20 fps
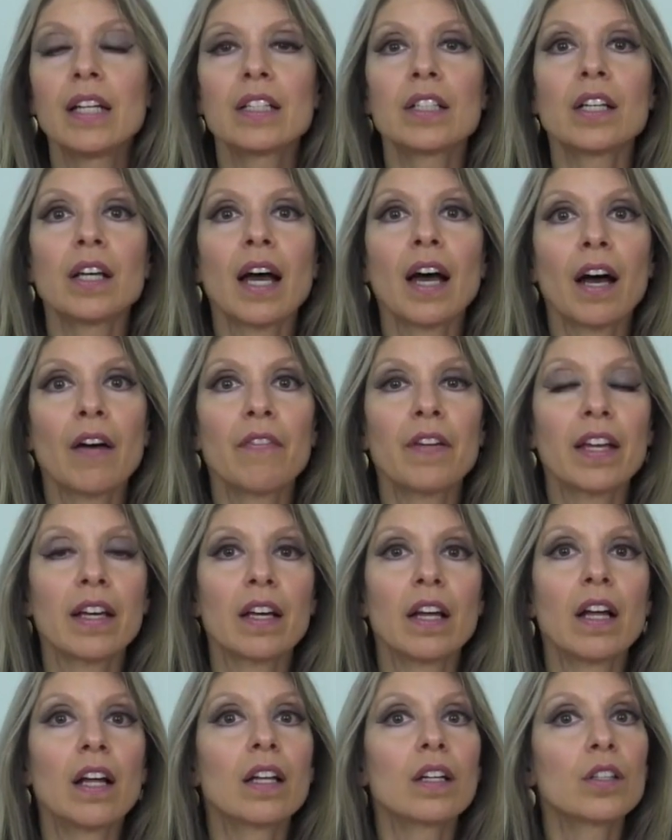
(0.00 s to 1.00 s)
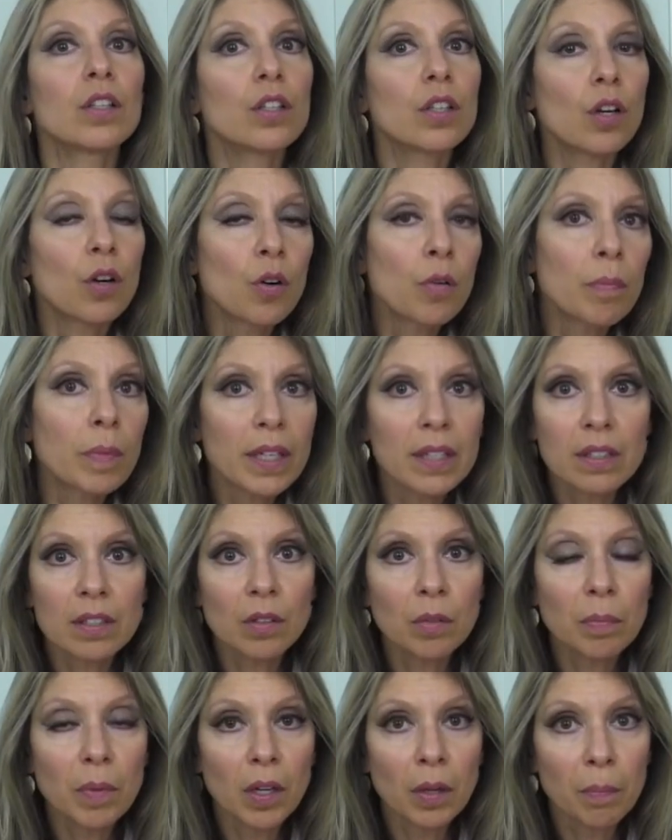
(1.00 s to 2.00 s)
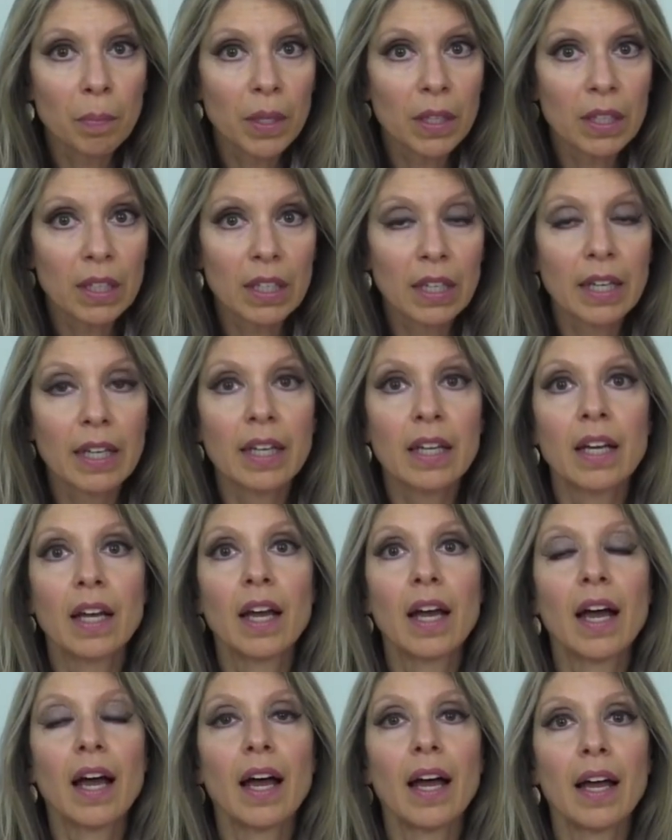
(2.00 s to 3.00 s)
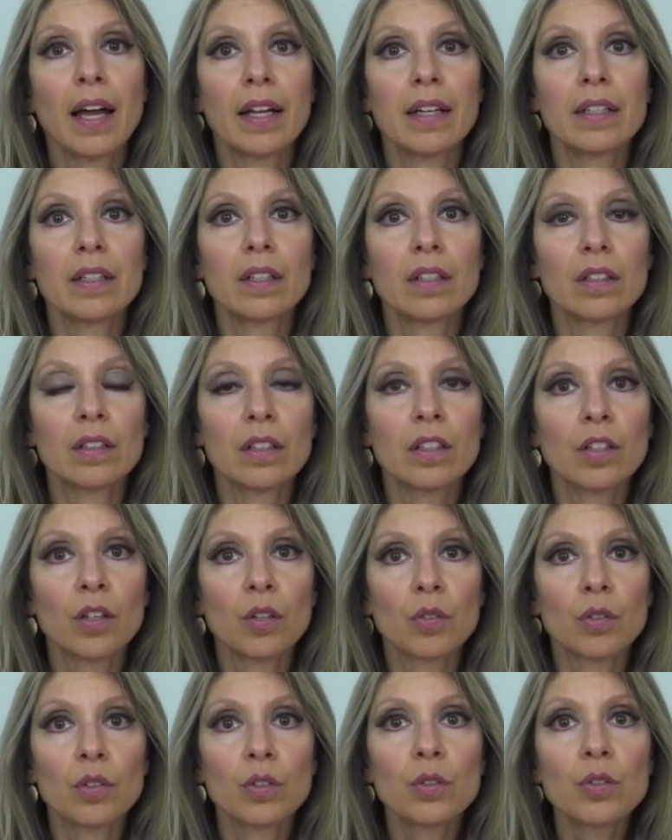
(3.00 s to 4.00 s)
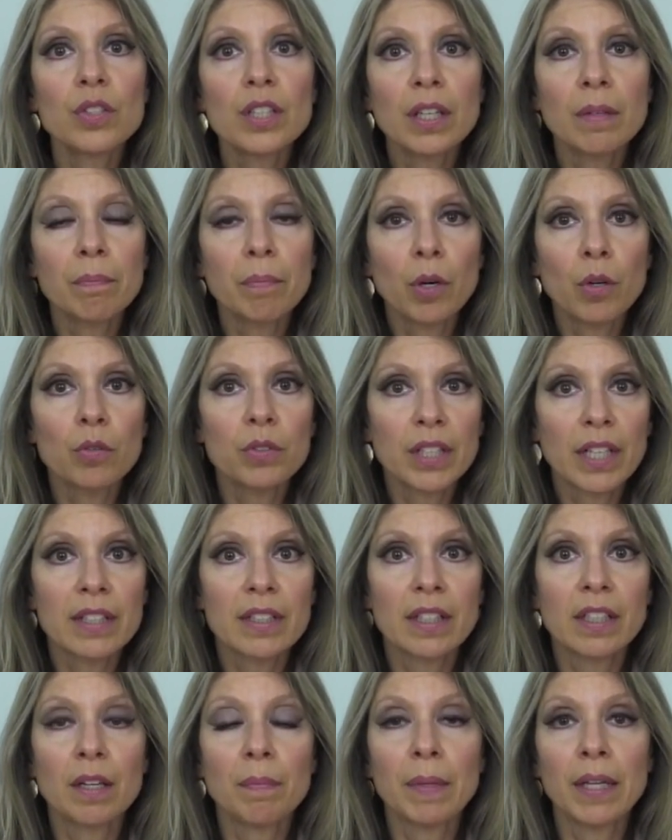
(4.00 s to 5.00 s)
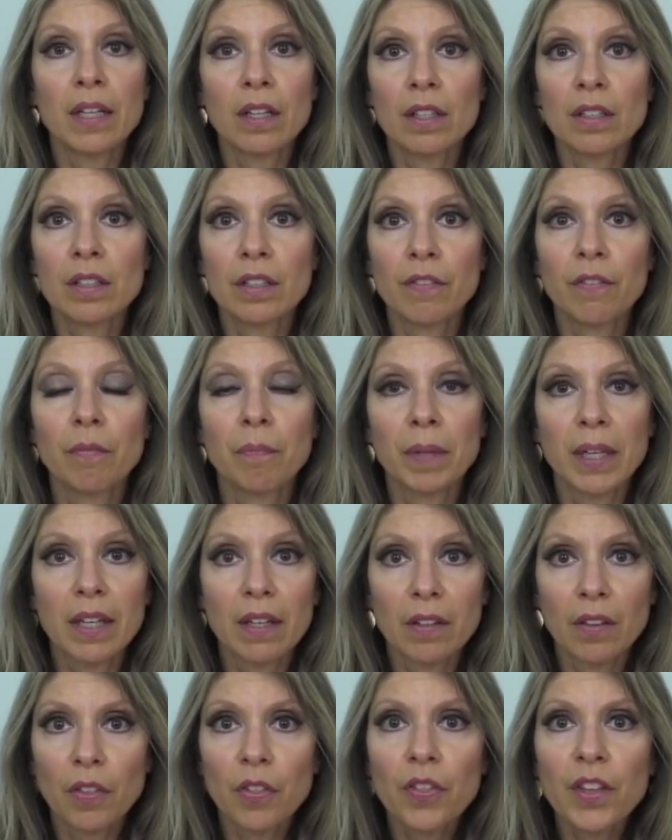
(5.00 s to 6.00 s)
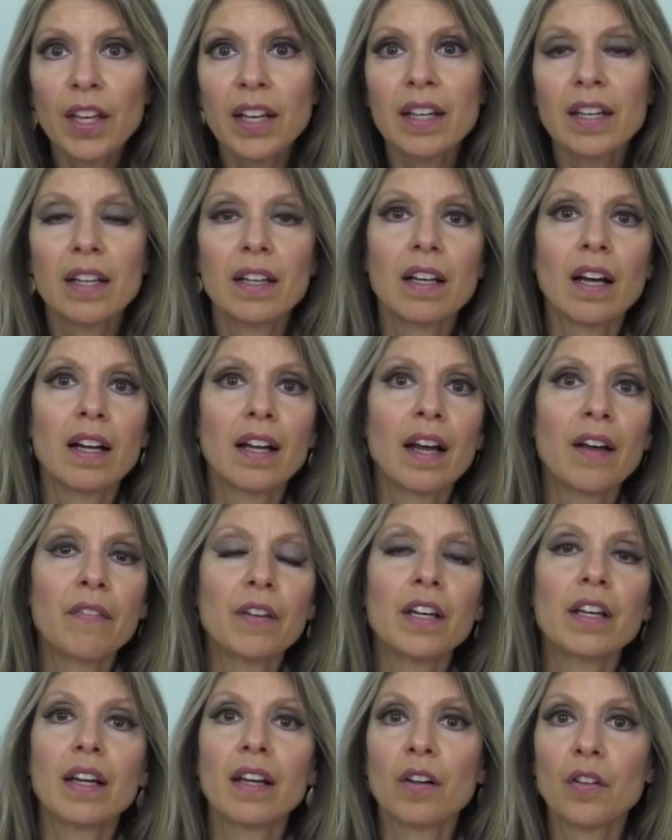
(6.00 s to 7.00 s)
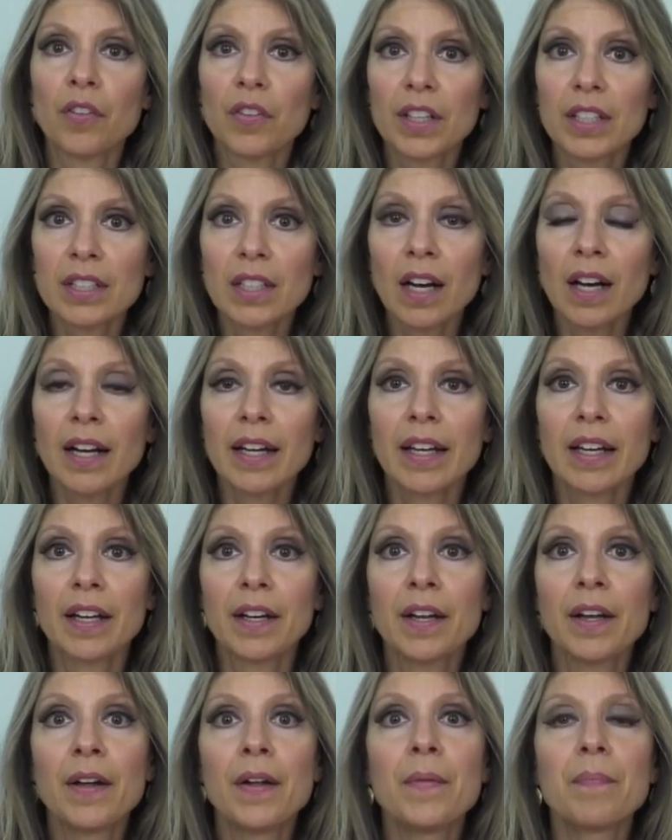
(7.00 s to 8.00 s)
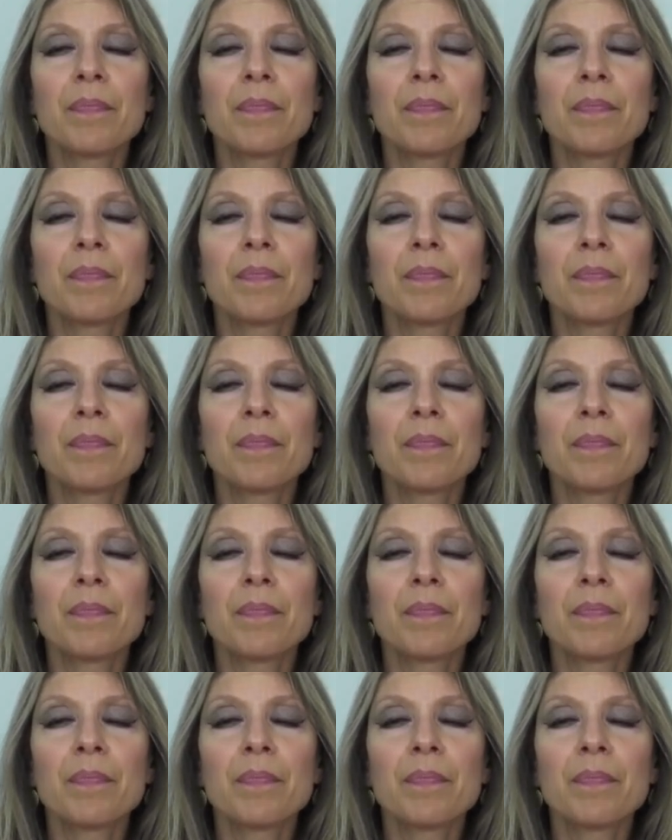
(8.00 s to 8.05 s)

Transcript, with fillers: to having low muscle ability and you know losing bone density because of being thin and not having a healthy diet